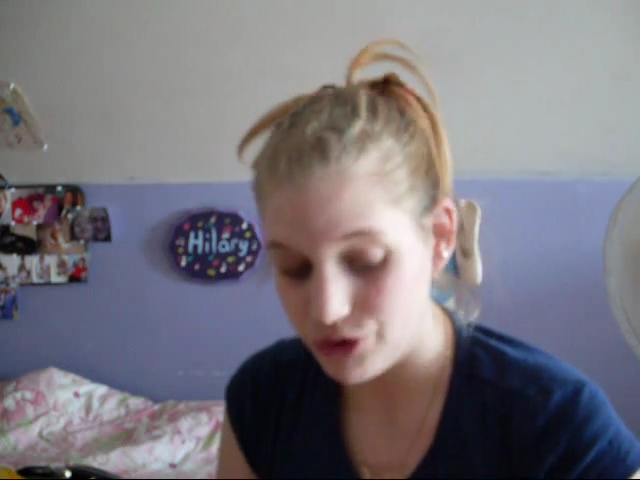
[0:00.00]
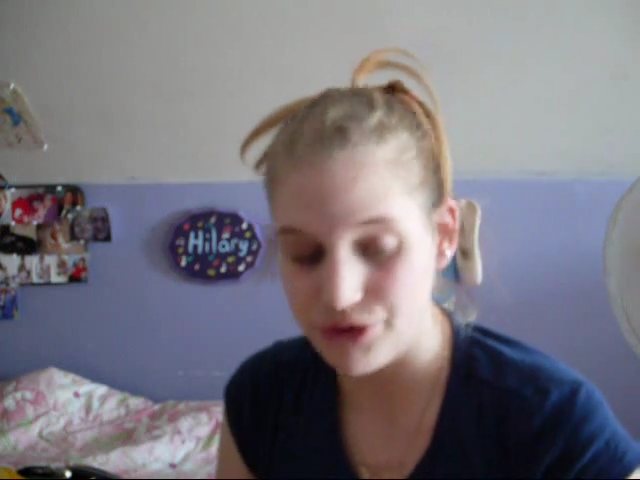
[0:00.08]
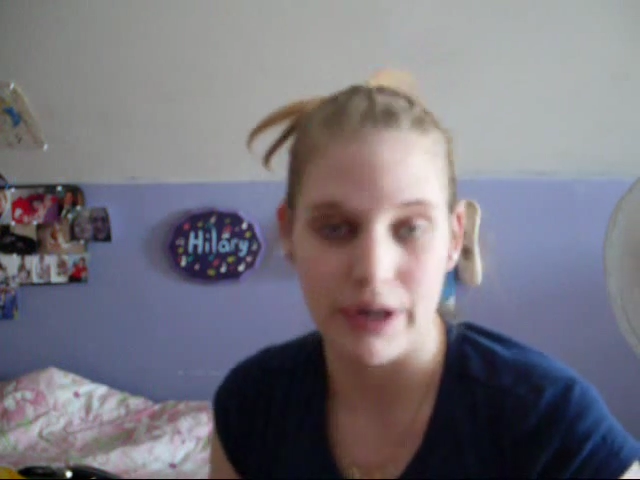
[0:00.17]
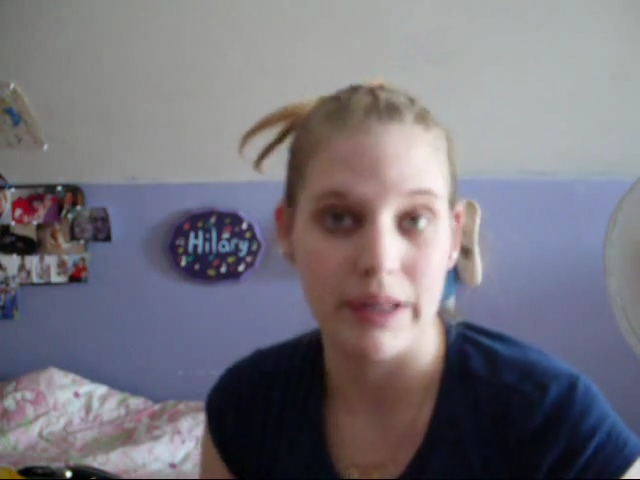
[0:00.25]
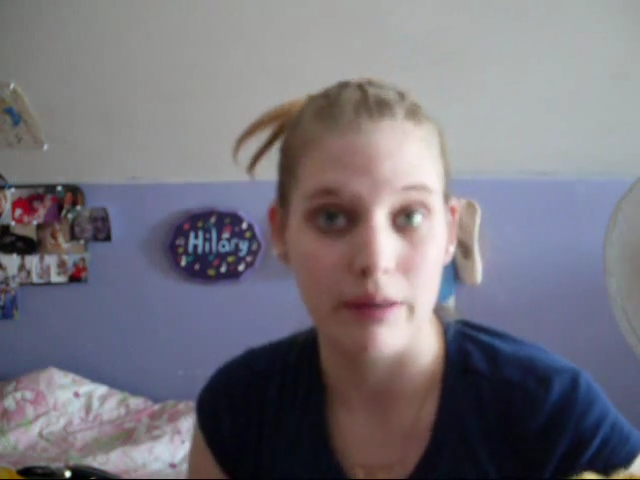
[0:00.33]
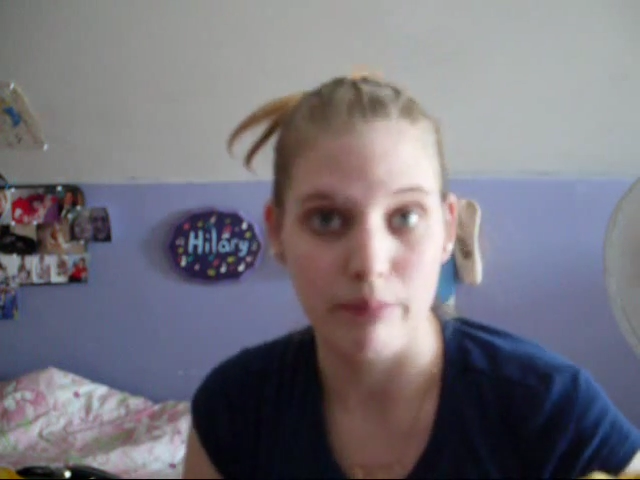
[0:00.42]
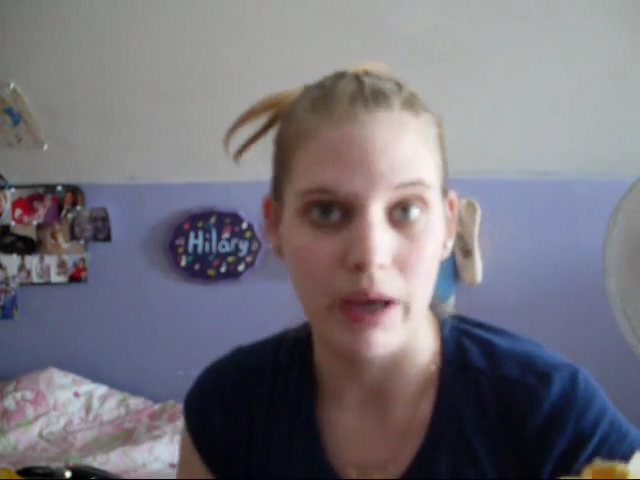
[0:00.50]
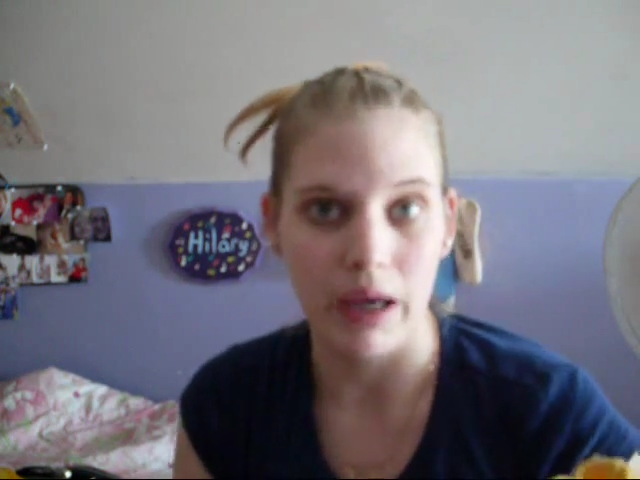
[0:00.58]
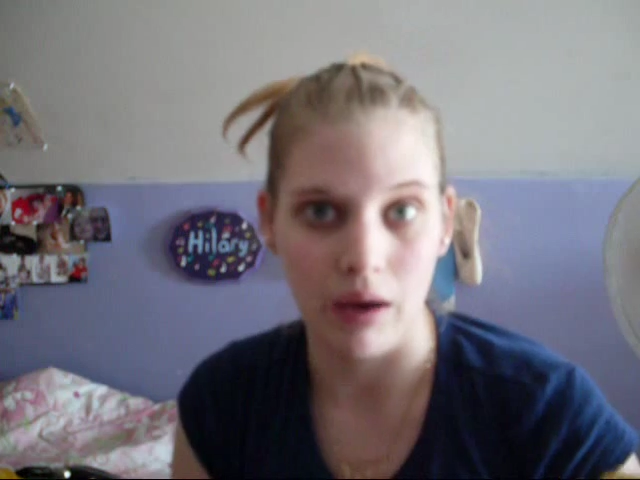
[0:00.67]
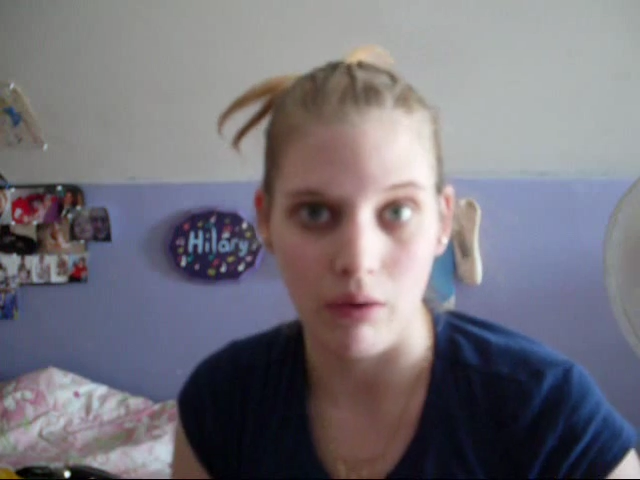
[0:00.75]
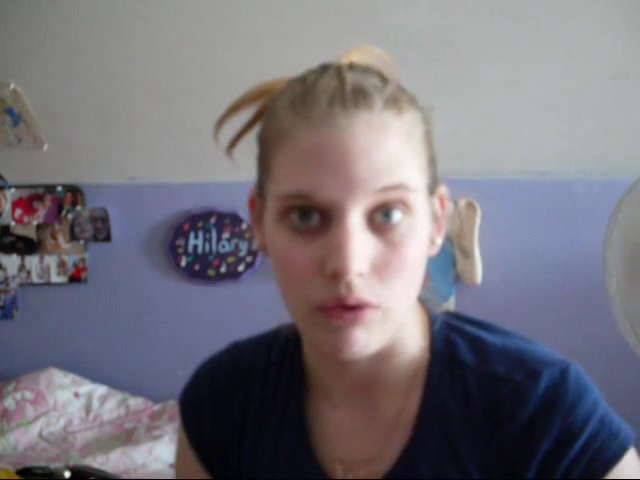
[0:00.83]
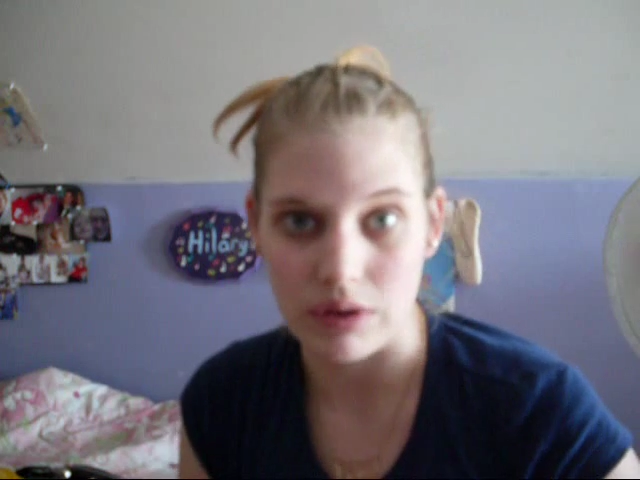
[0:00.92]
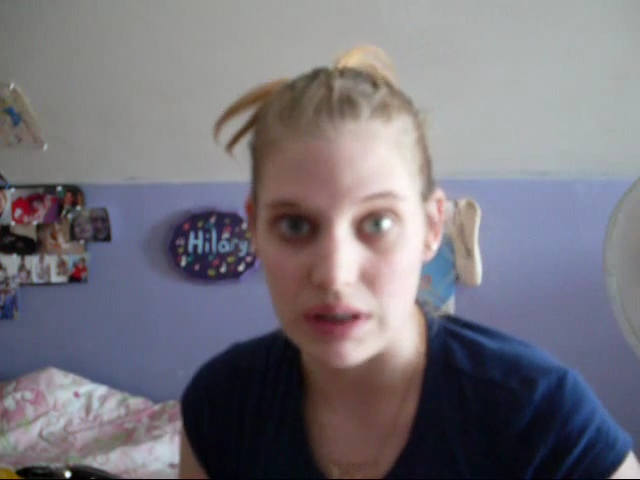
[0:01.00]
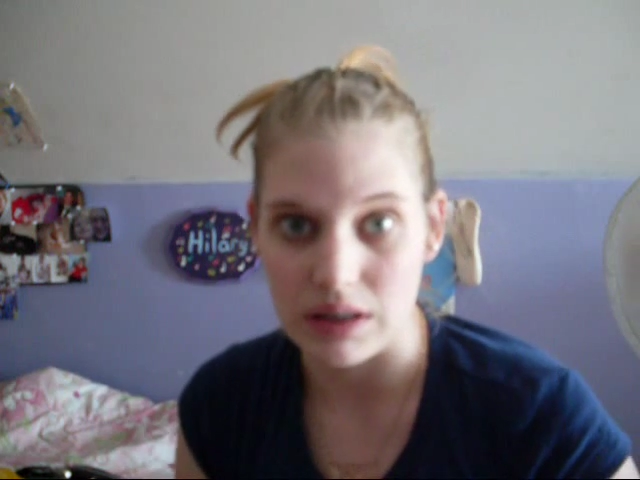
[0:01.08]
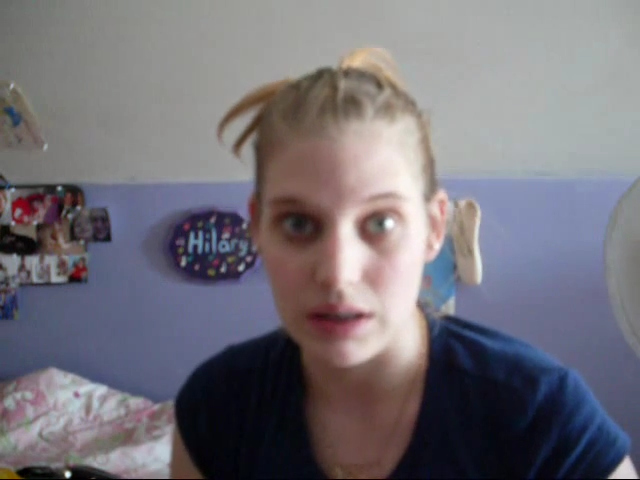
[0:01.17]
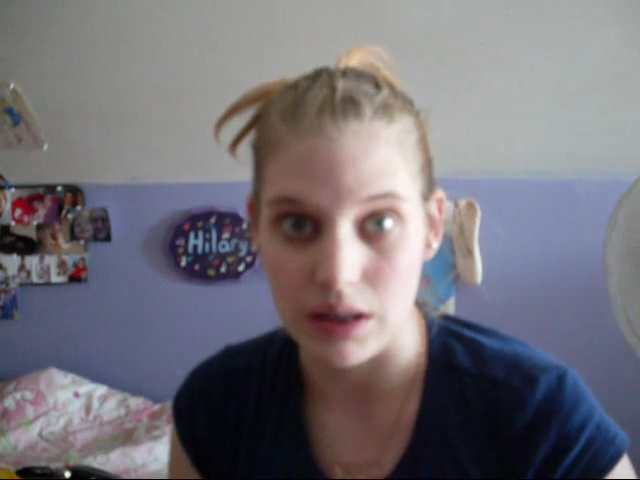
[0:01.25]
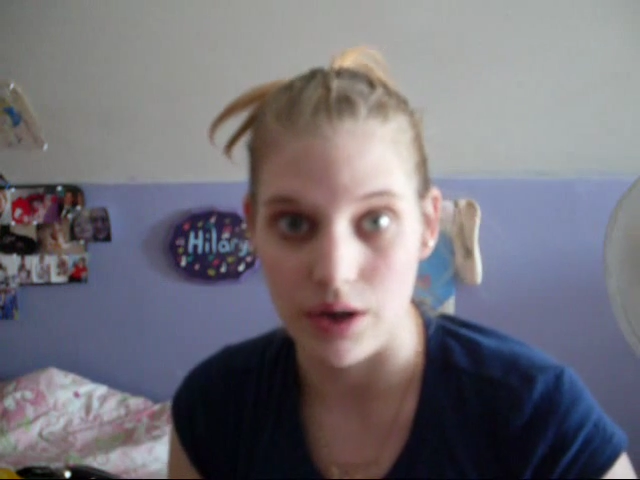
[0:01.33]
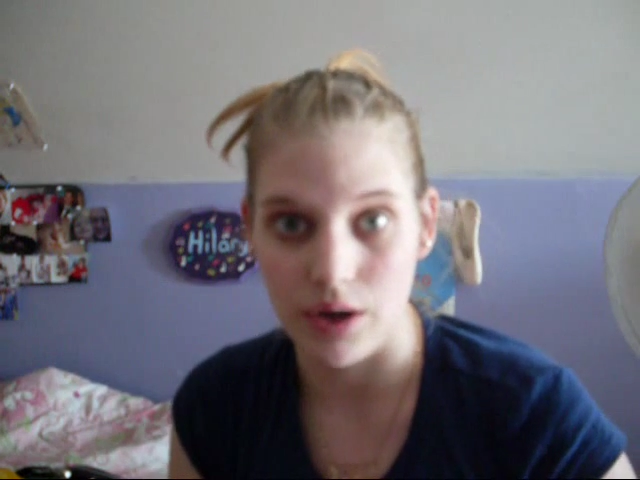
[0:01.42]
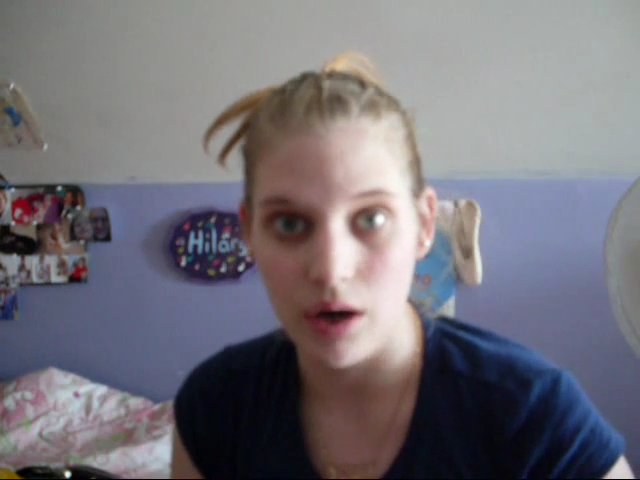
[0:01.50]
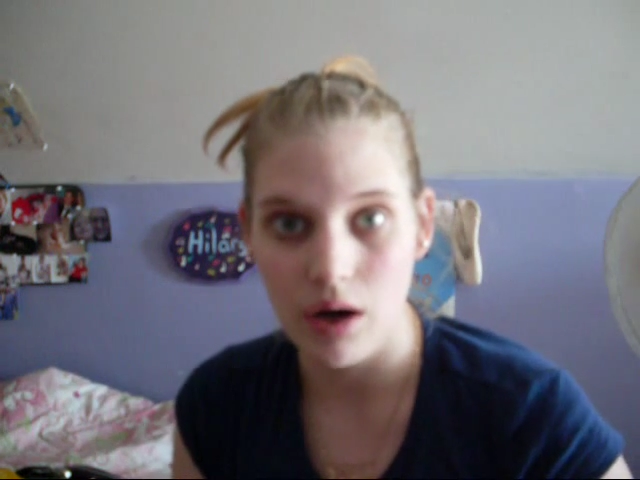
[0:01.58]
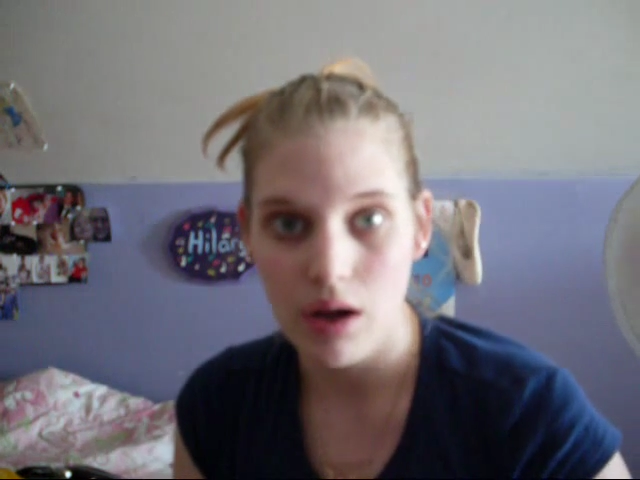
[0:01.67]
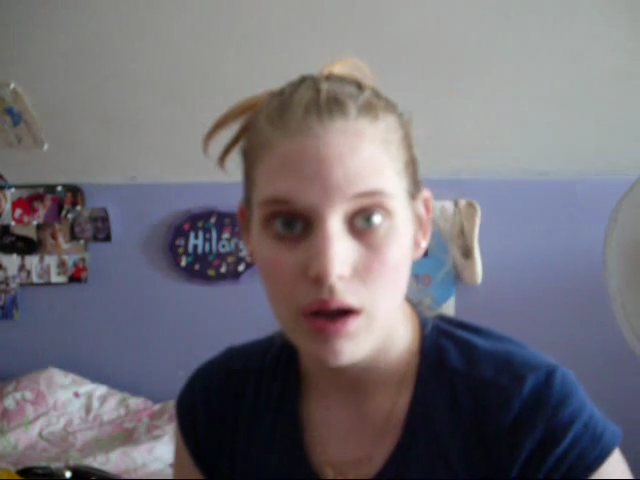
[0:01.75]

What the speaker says: strengthen my ankles this year.